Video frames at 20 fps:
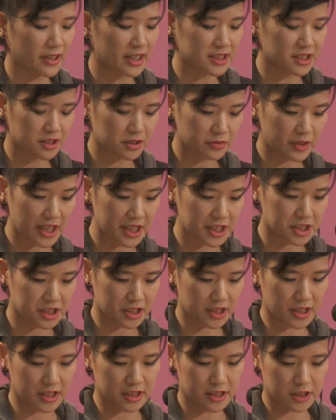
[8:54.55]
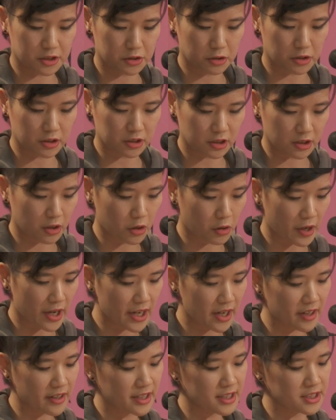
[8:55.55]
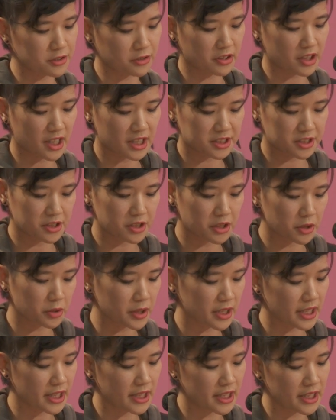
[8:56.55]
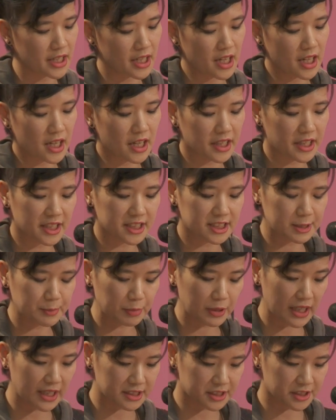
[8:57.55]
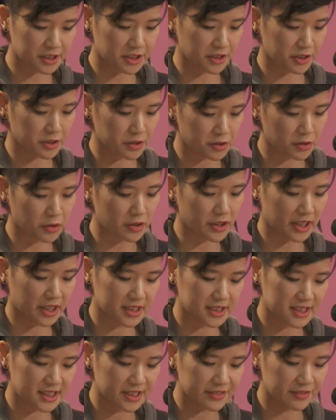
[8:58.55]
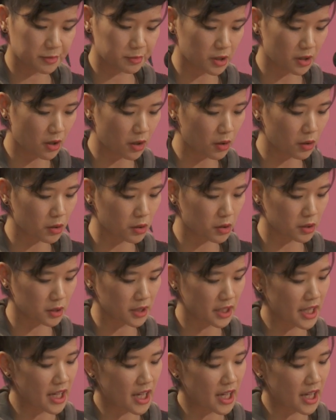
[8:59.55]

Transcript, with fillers: restoration, historical coherence, or continuity, against plentitude or a conceivable whole,